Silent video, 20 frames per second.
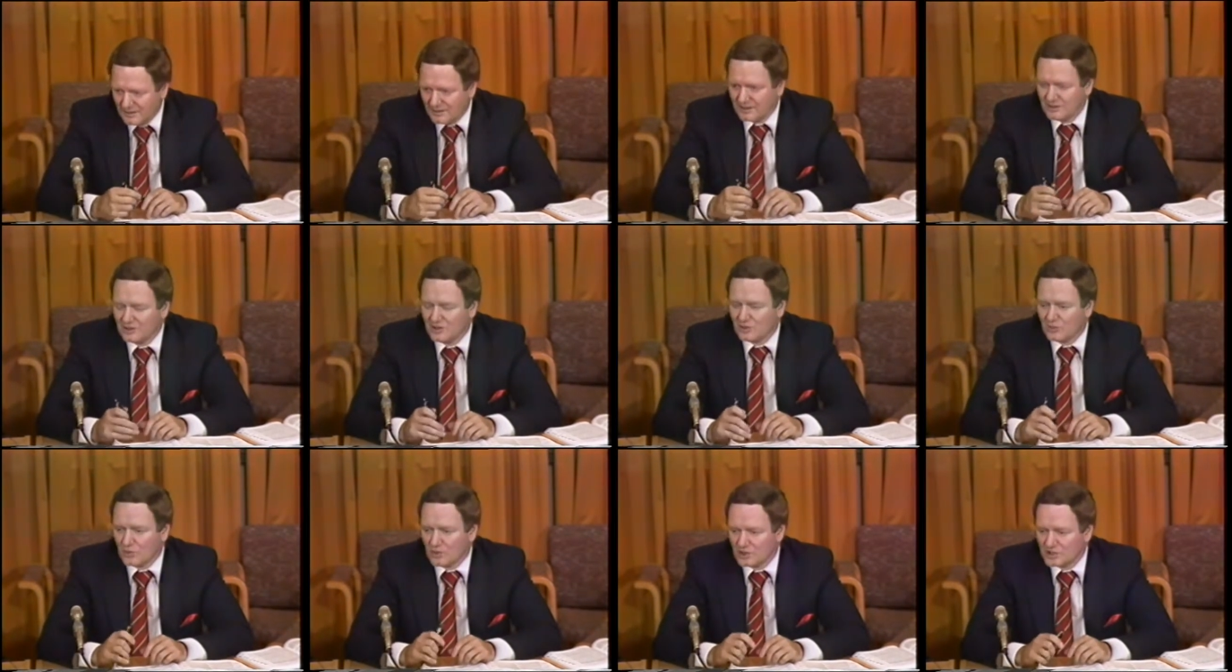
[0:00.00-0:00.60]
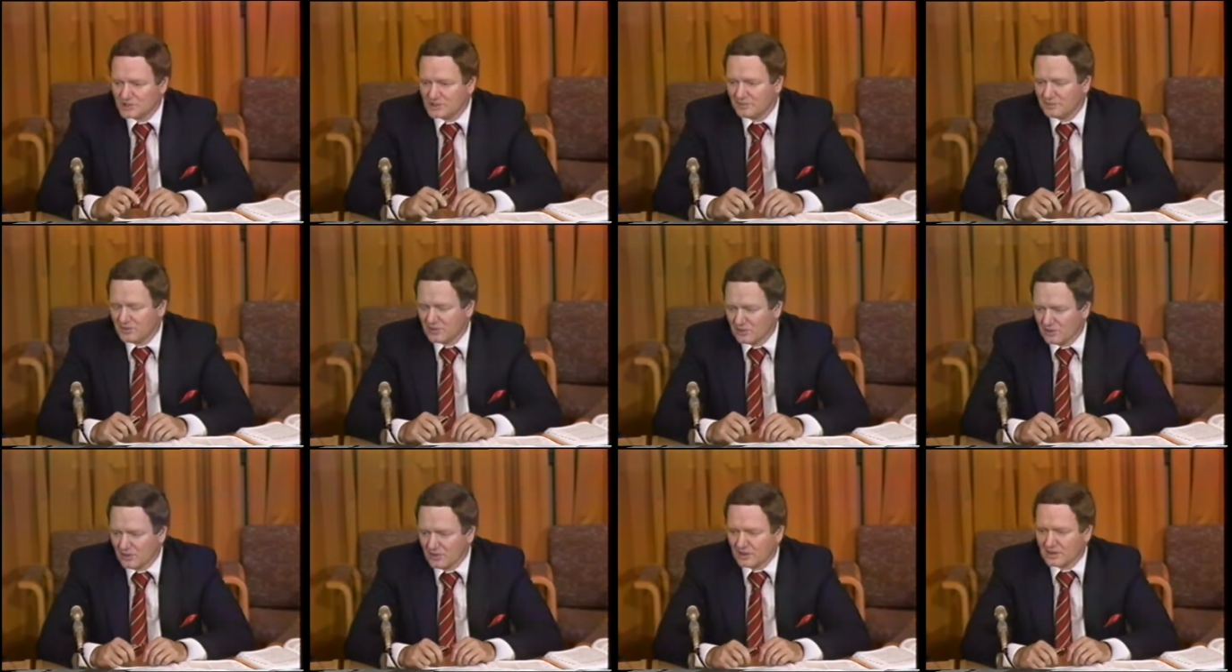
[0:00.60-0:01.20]
Your Worship,
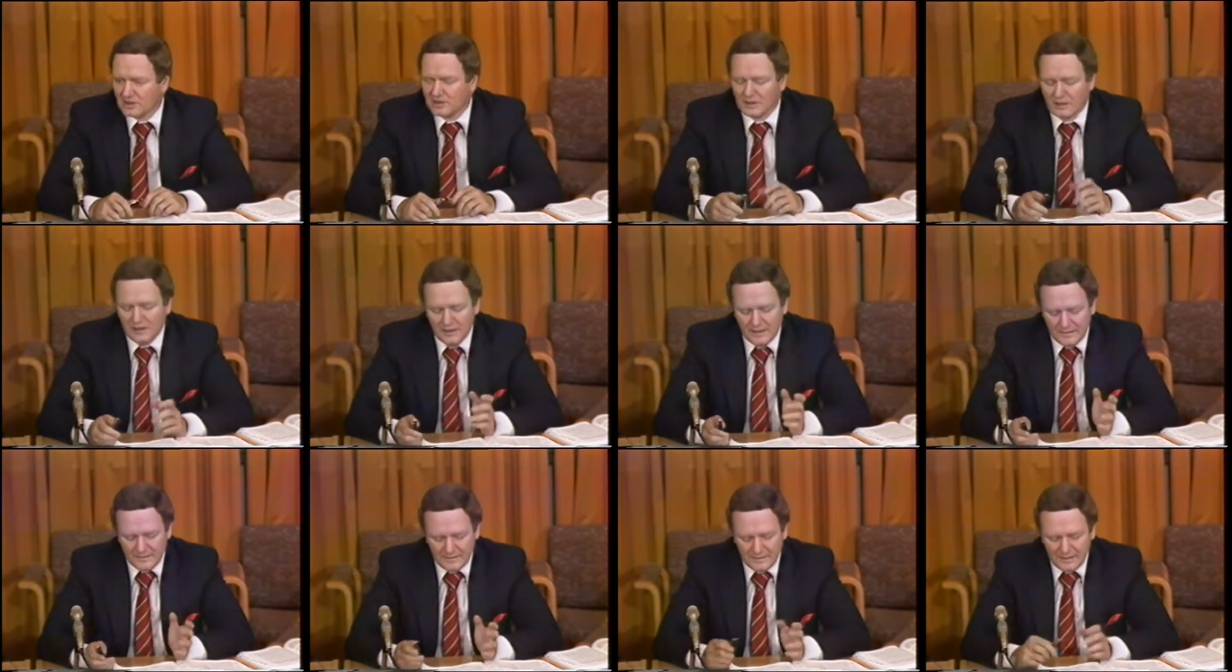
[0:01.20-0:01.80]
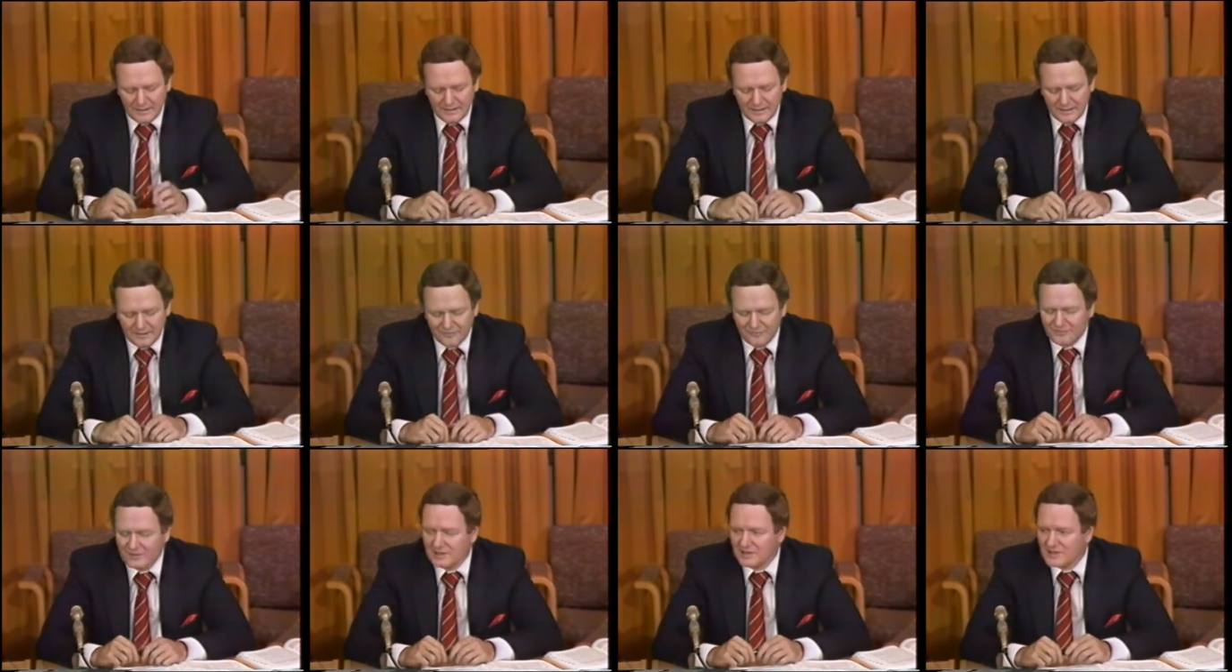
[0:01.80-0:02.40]
Your Honor, uh, in,
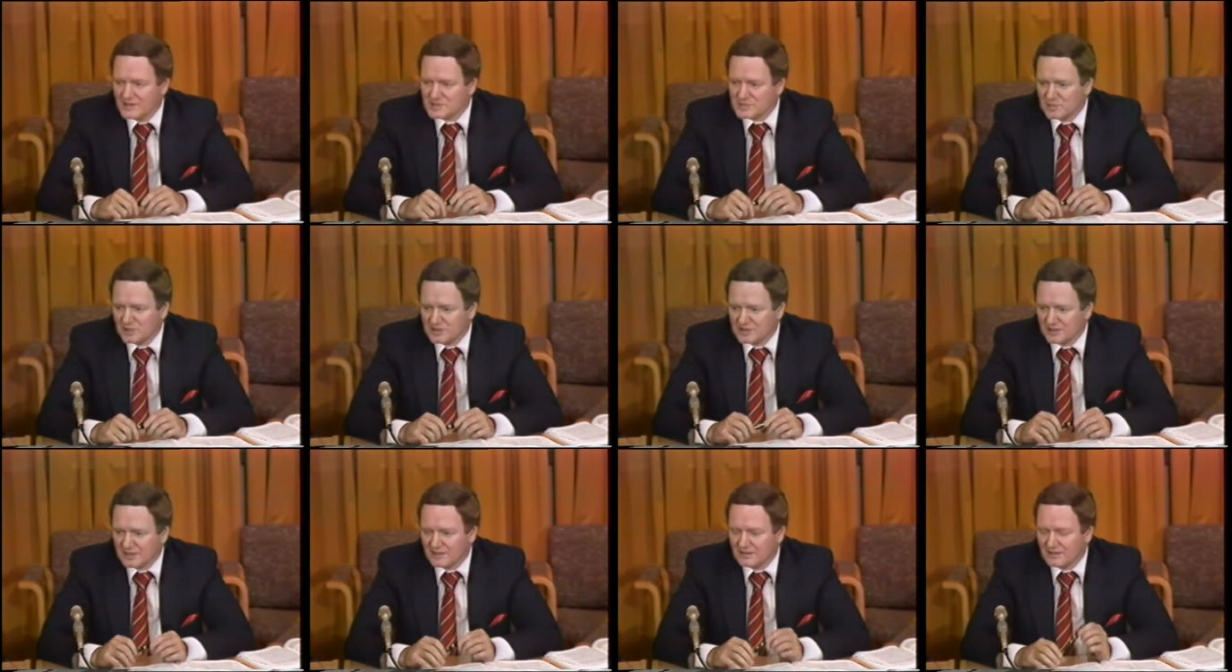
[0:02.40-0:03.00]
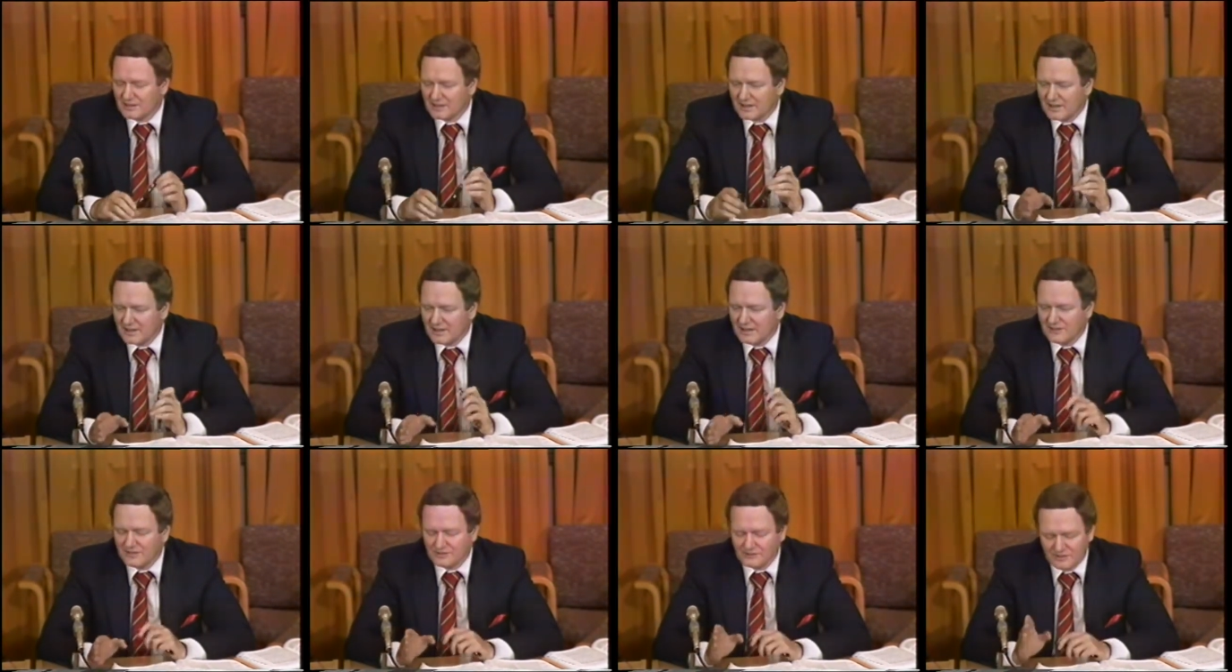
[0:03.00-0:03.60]
in, this particular
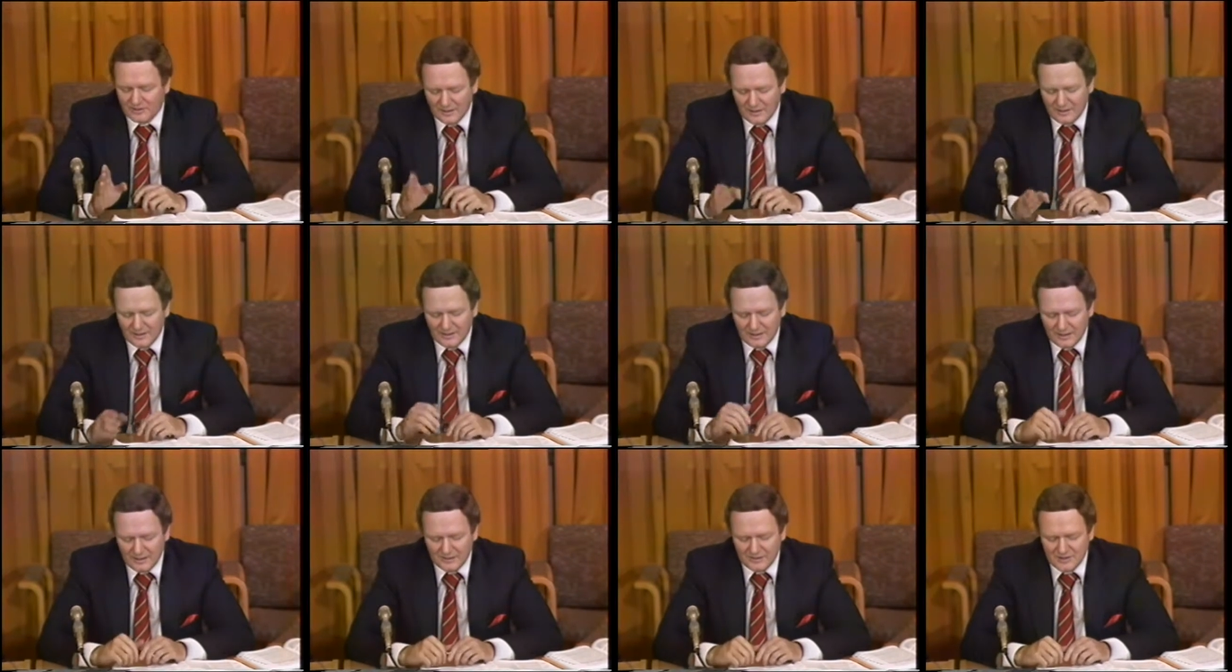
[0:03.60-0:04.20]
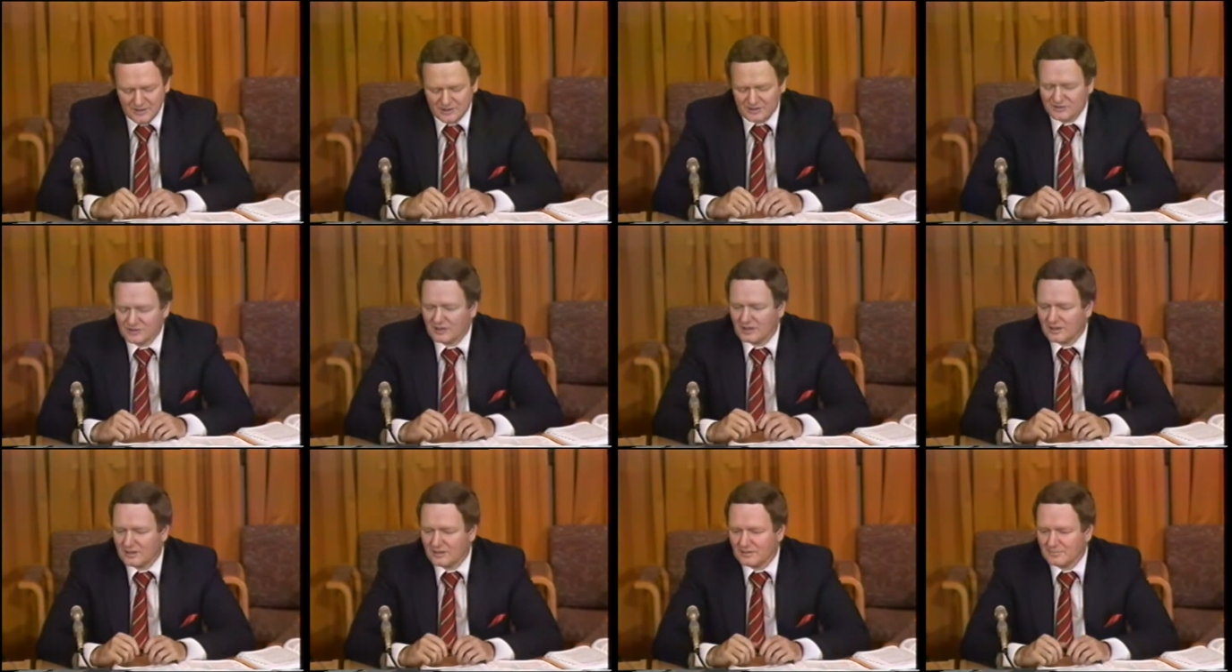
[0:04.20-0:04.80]
case, uh, this
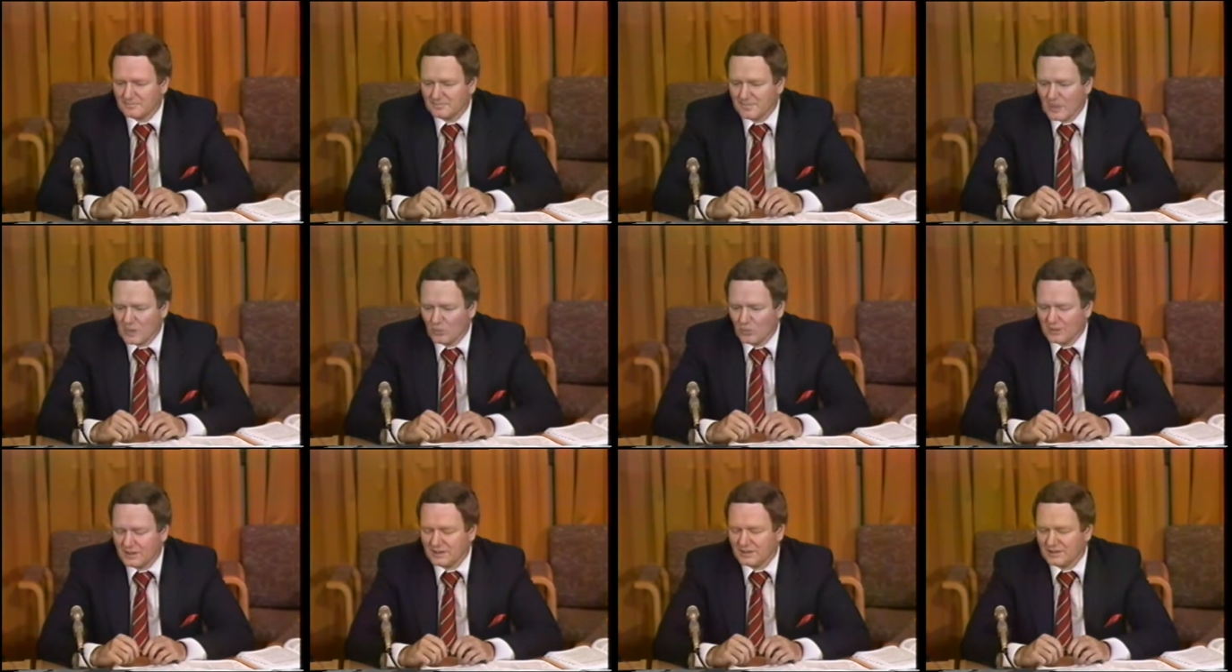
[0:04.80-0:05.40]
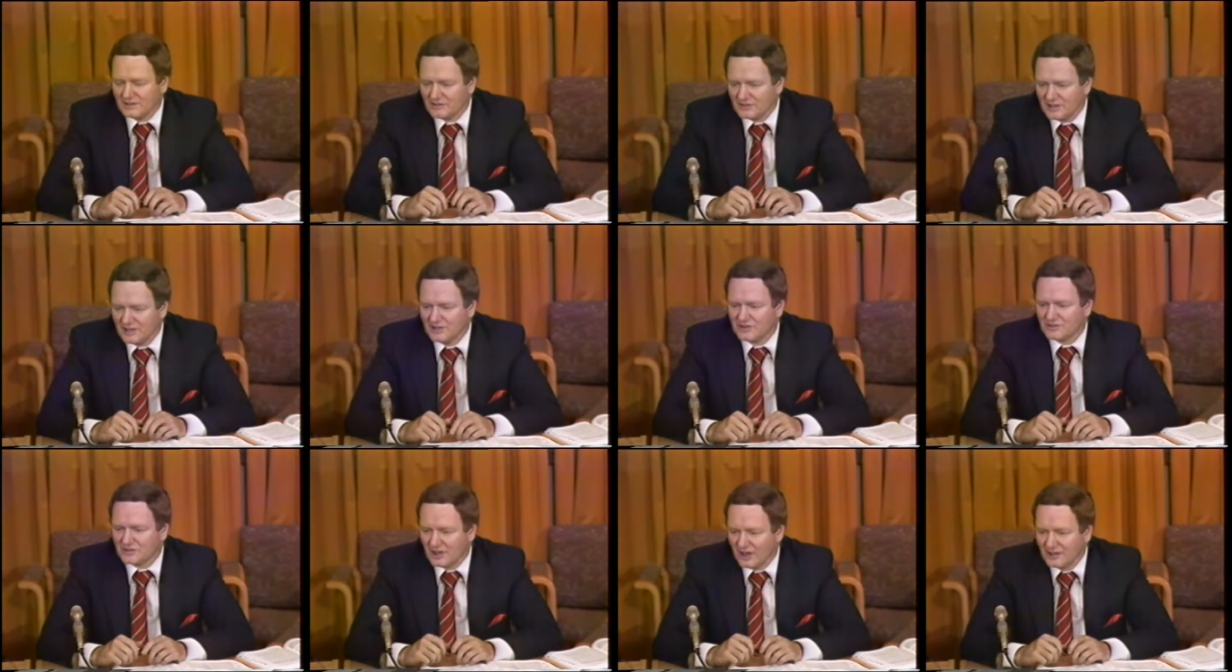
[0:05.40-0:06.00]
um, witness
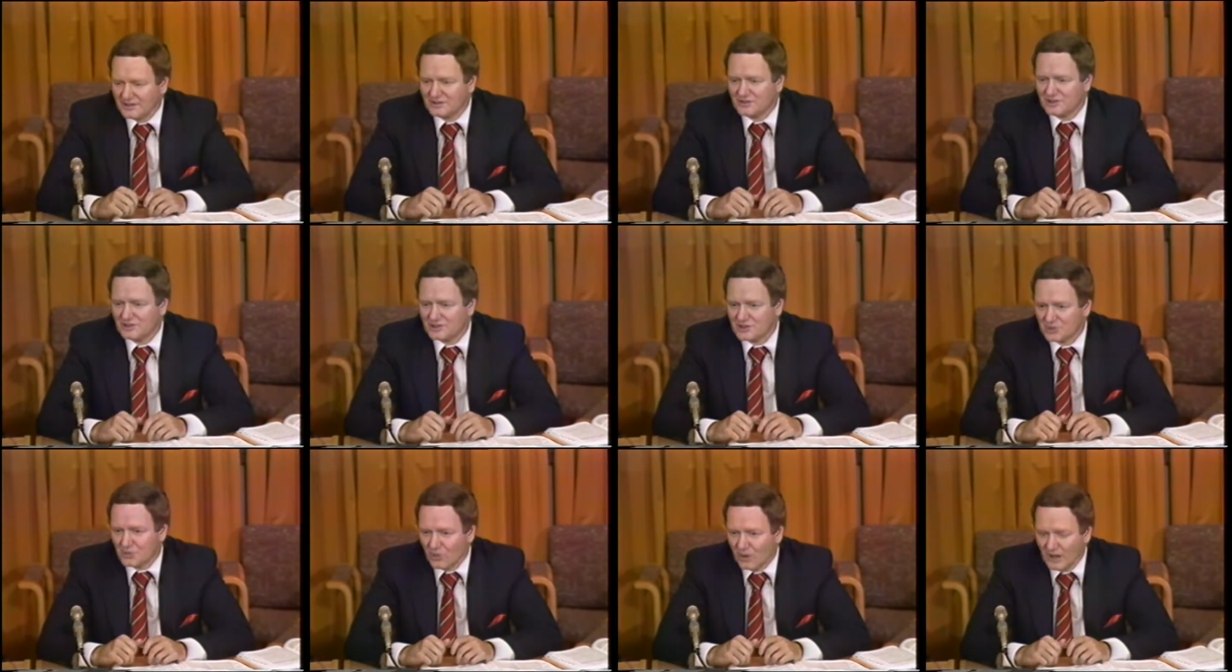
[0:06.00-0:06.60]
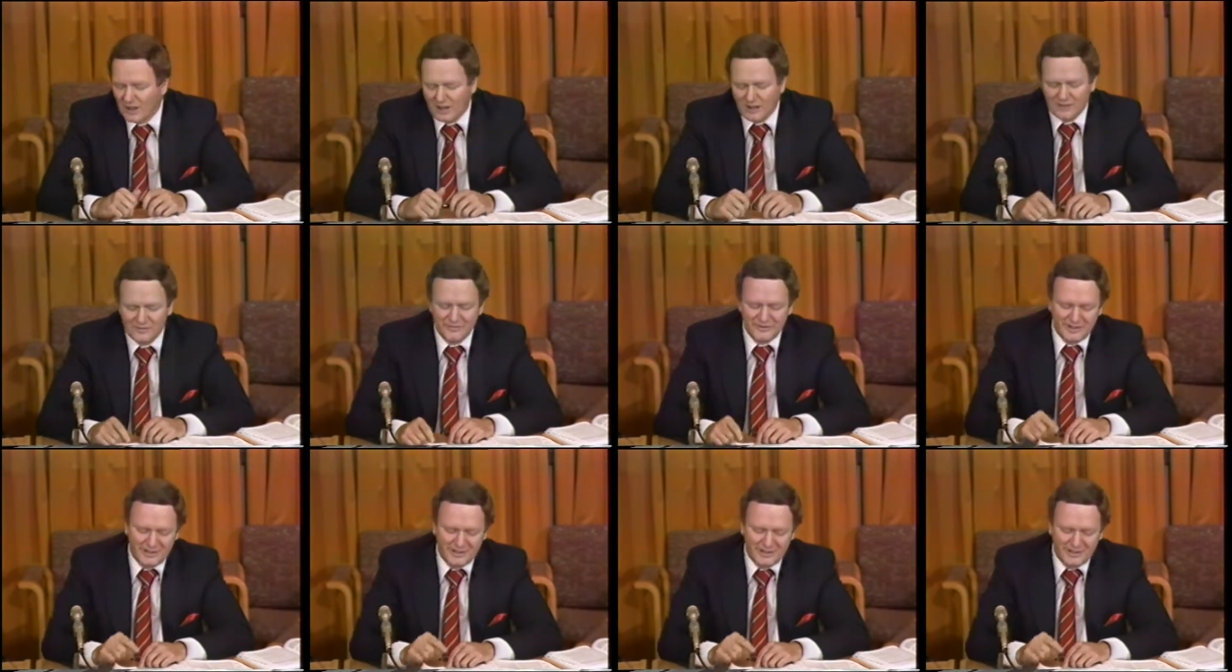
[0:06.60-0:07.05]
is under 12.